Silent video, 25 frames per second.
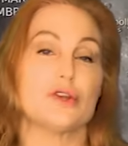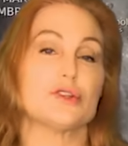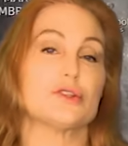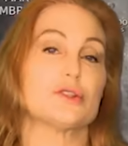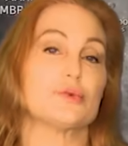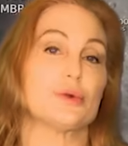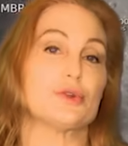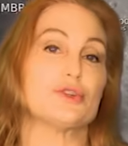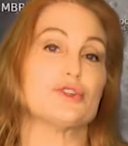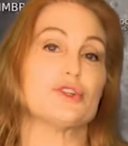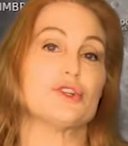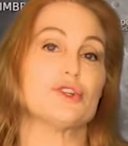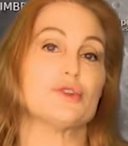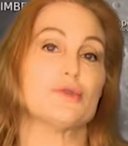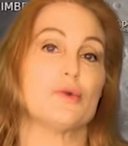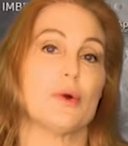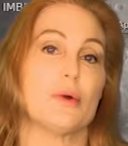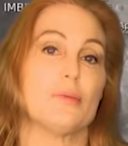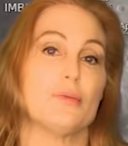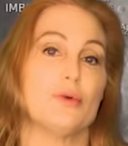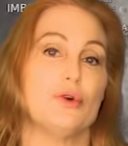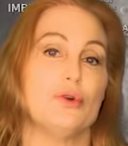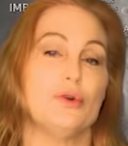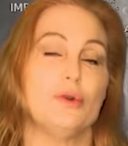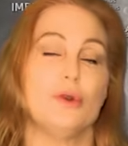Switching to
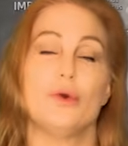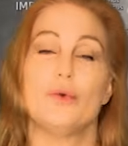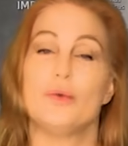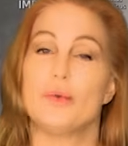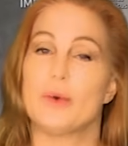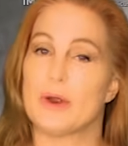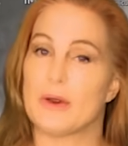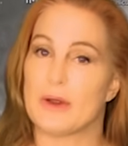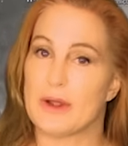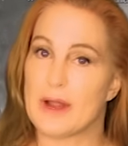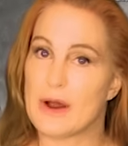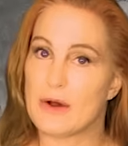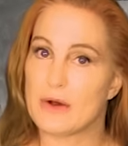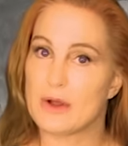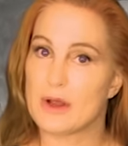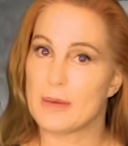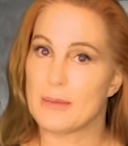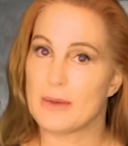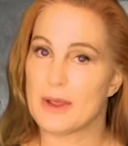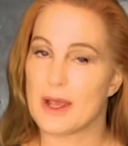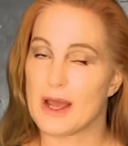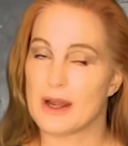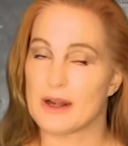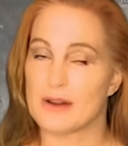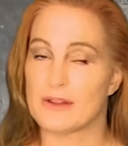our moon, we are now
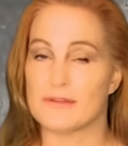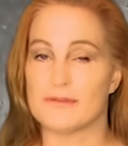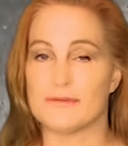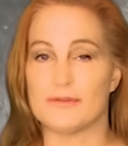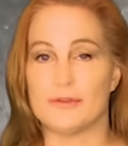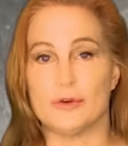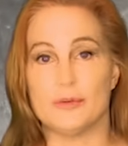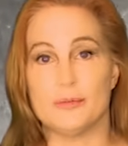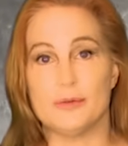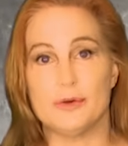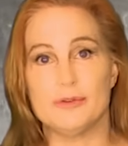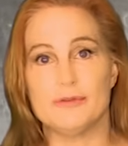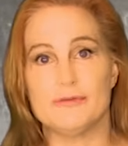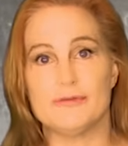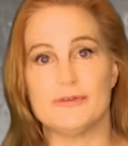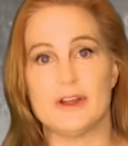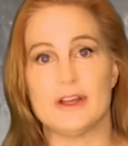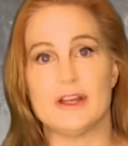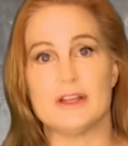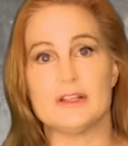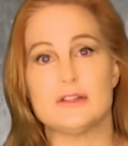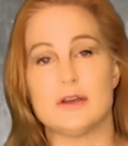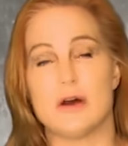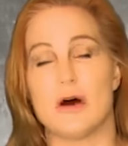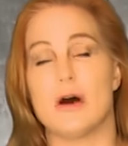coming out of the full moon
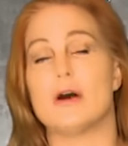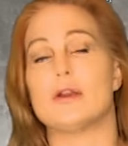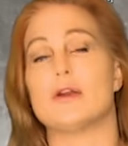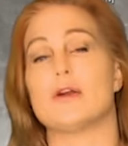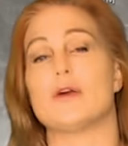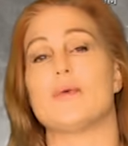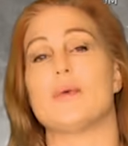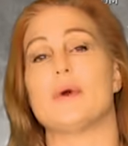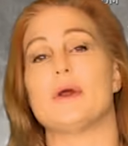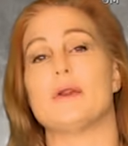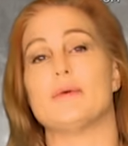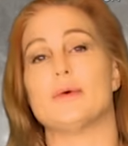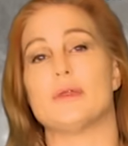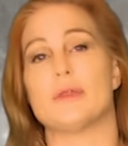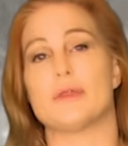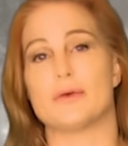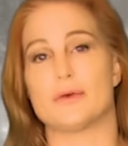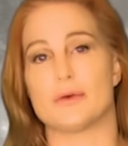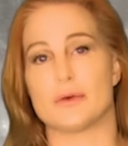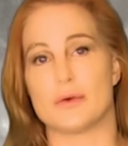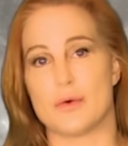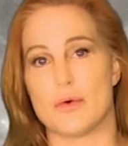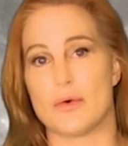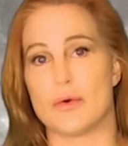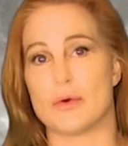phase on our way to a
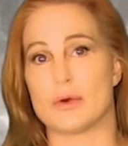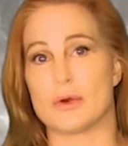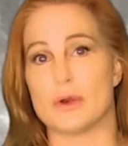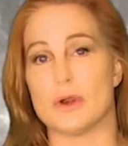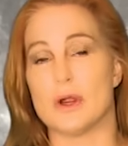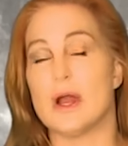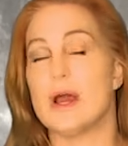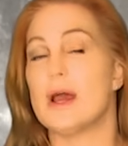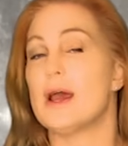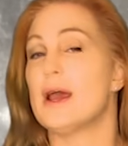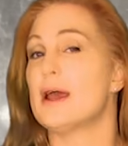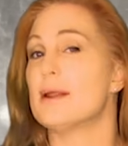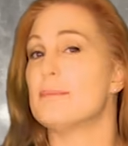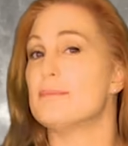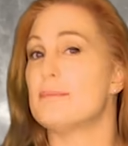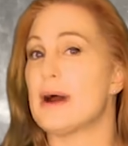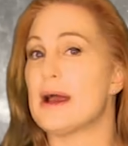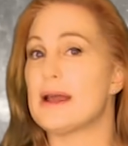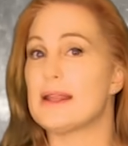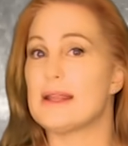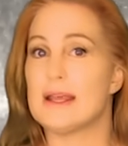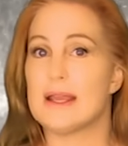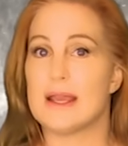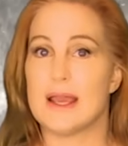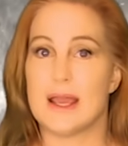third quarter, and
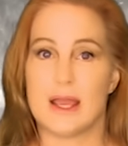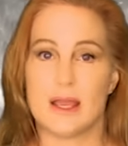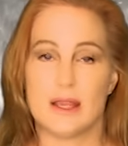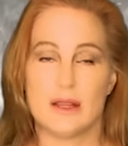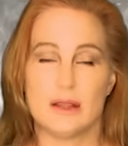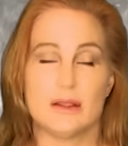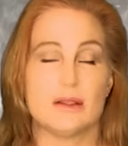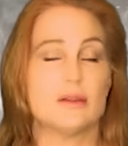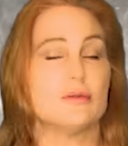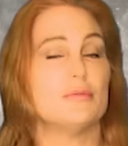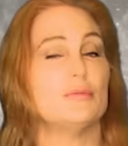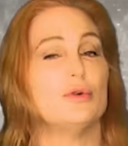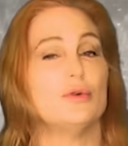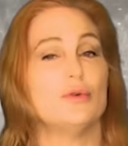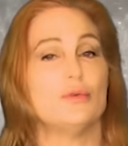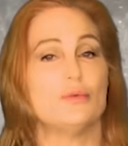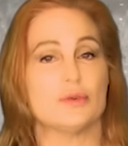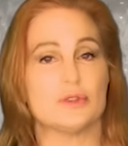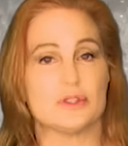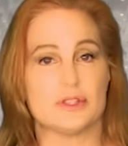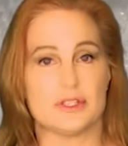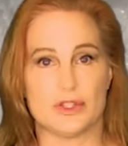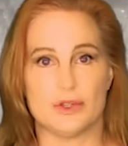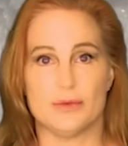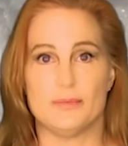by the 8th, the moon
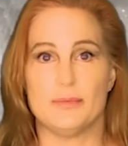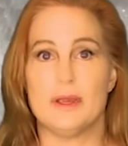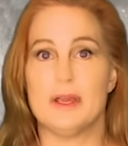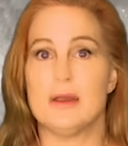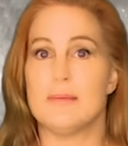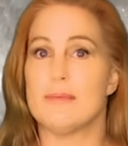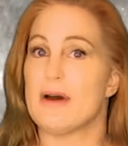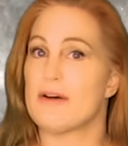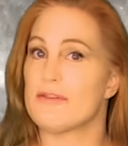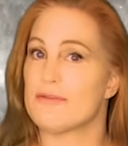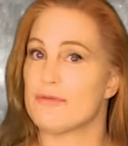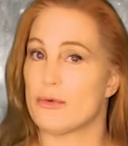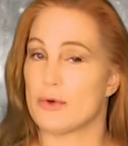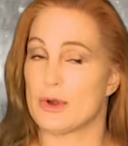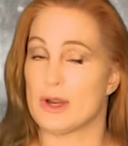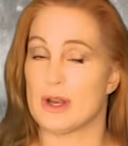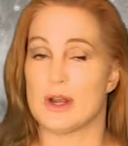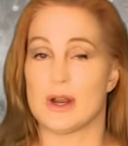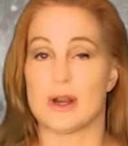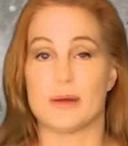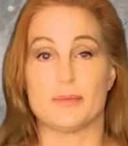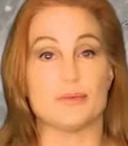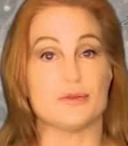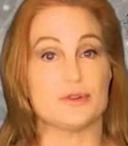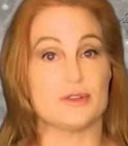will still be about
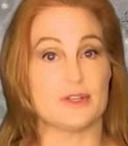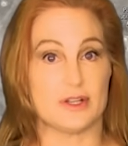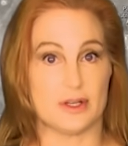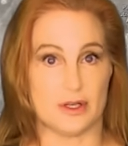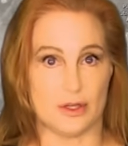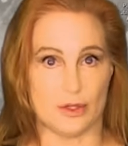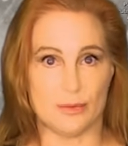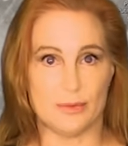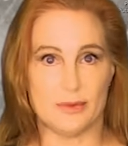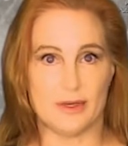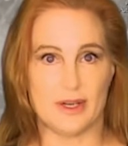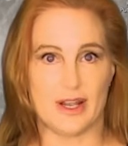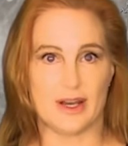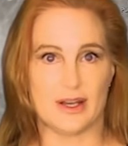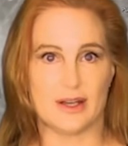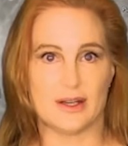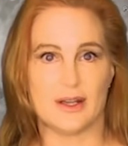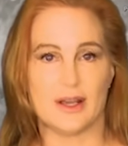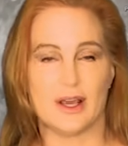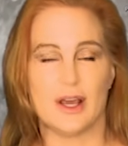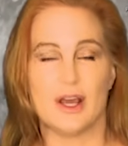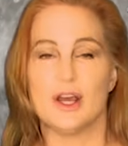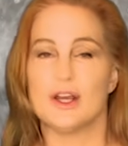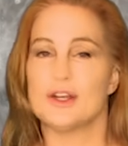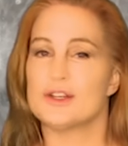49% illuminated.
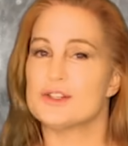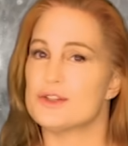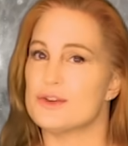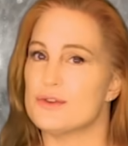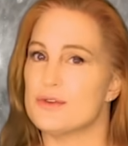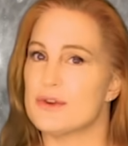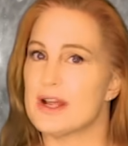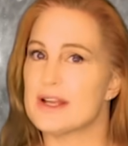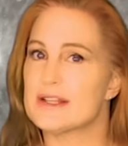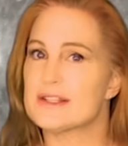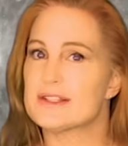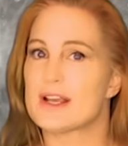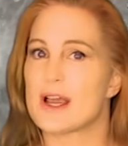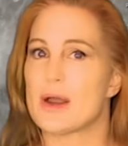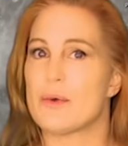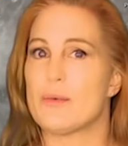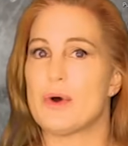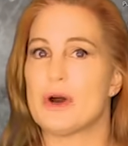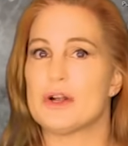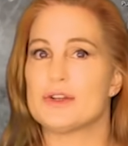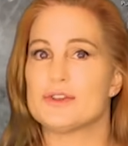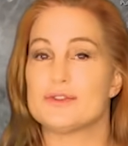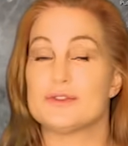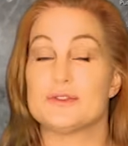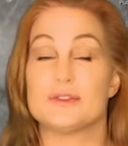So you night sky
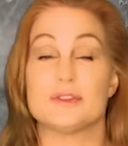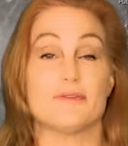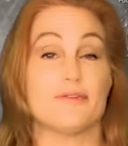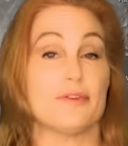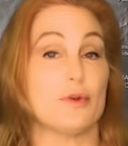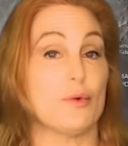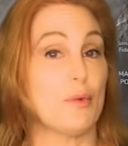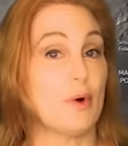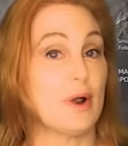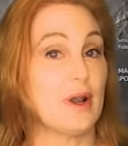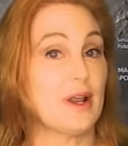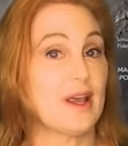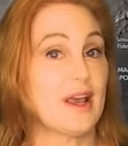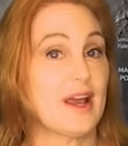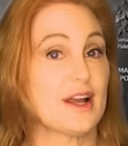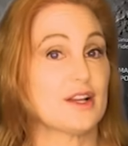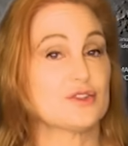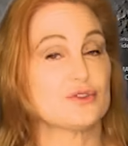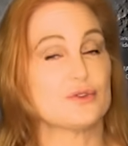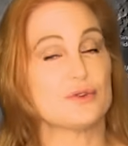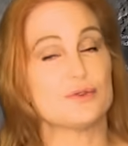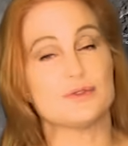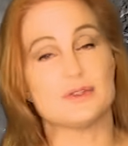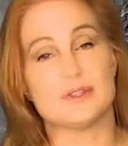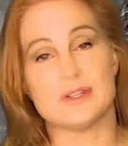watchers, if you want to
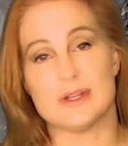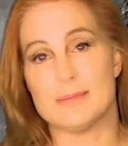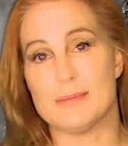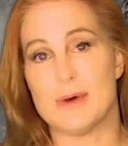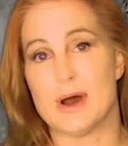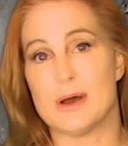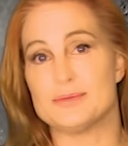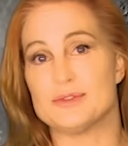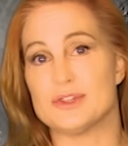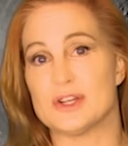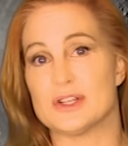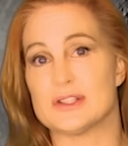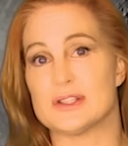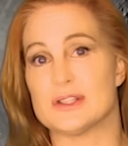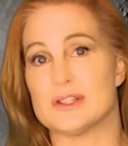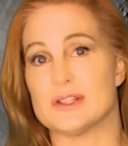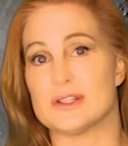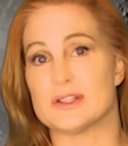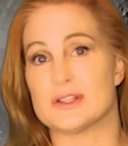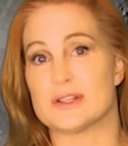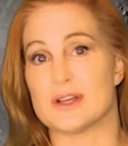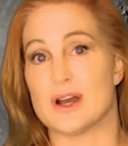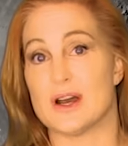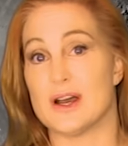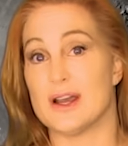catch those dim objects in the
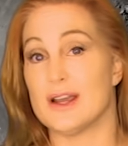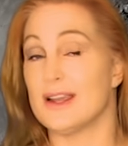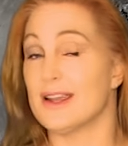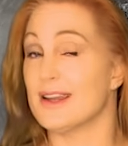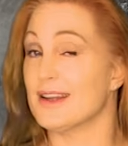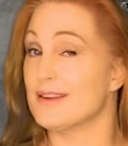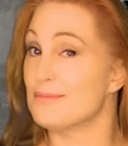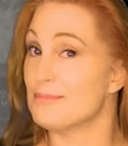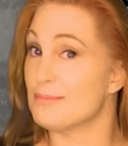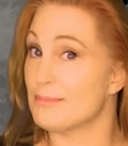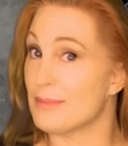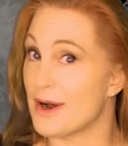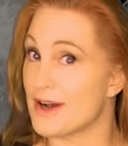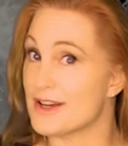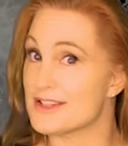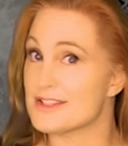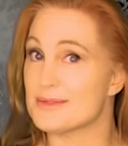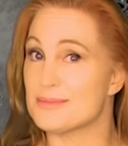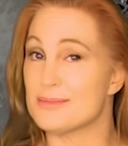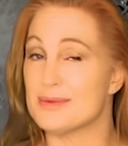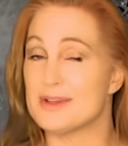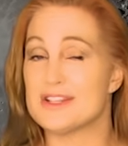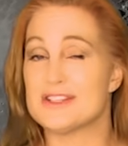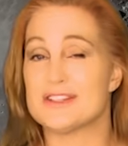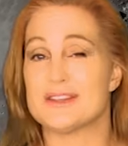sky and
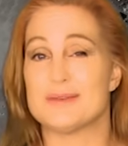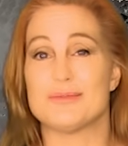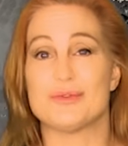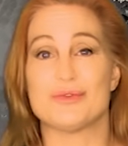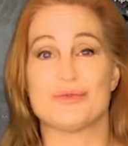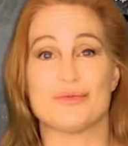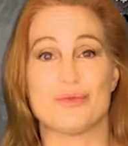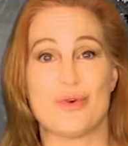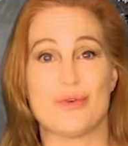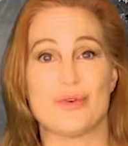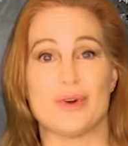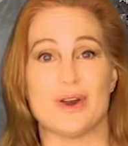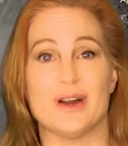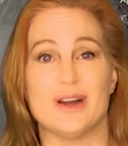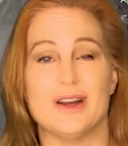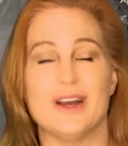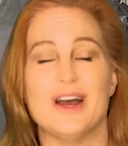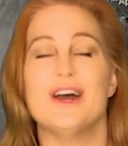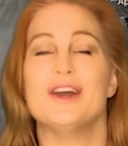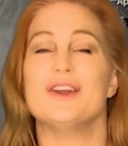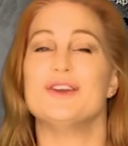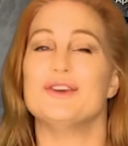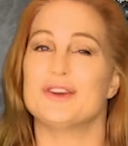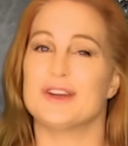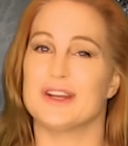possibly some aurora,
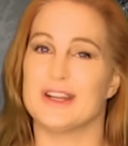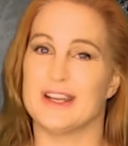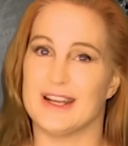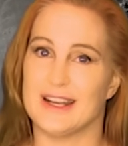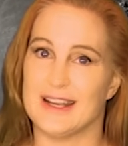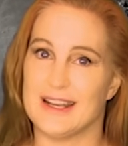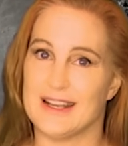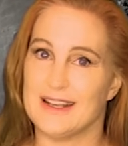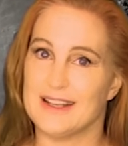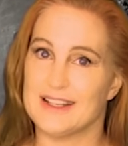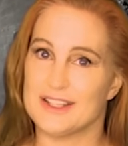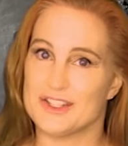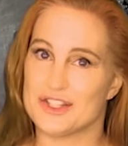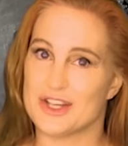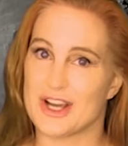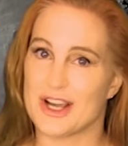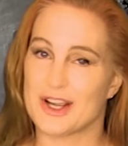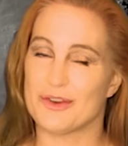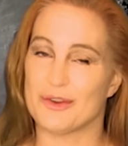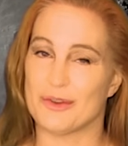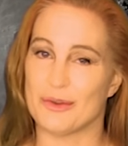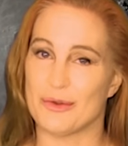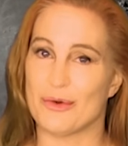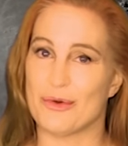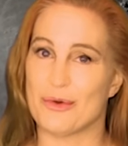you're going to need to
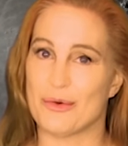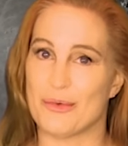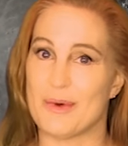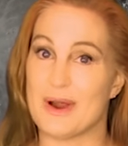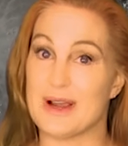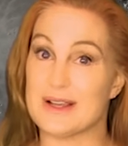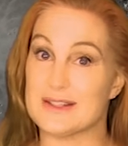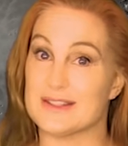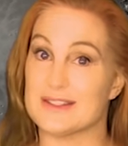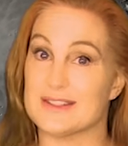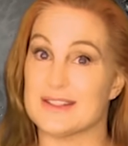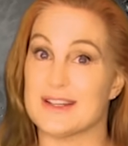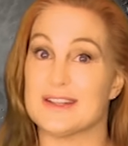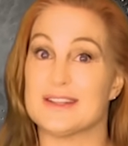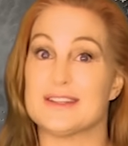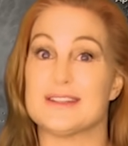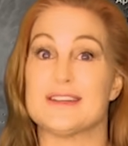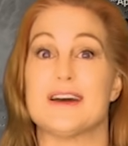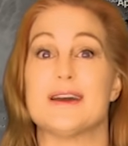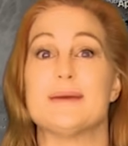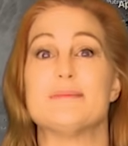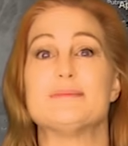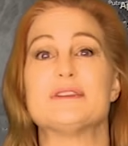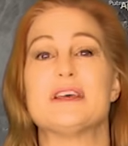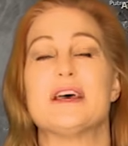check your local rise and set
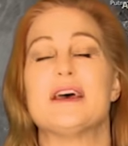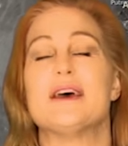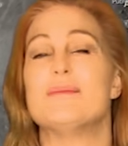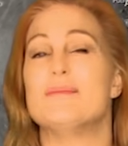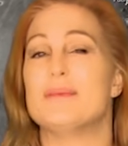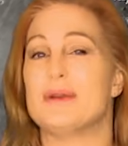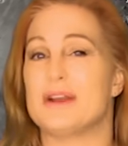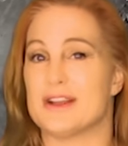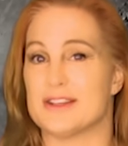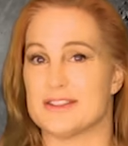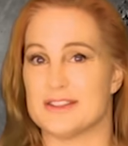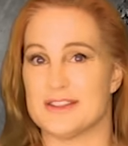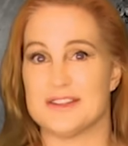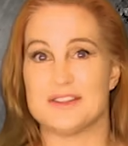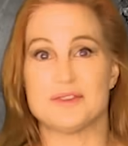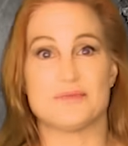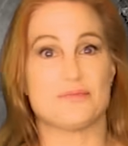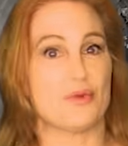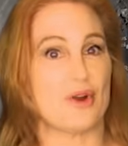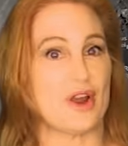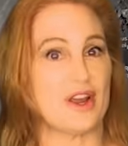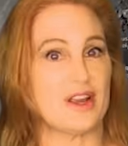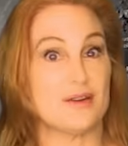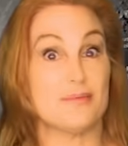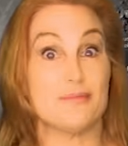times because of this
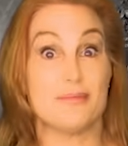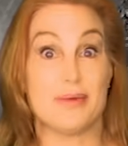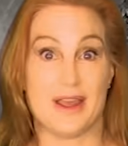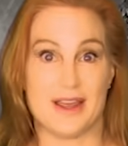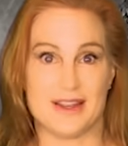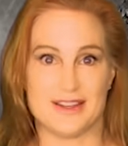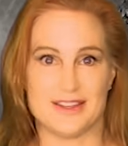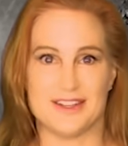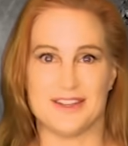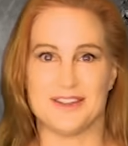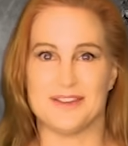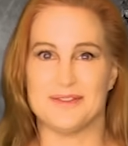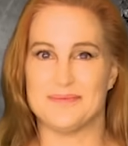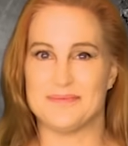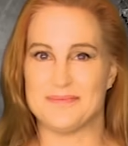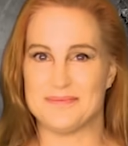bright companion.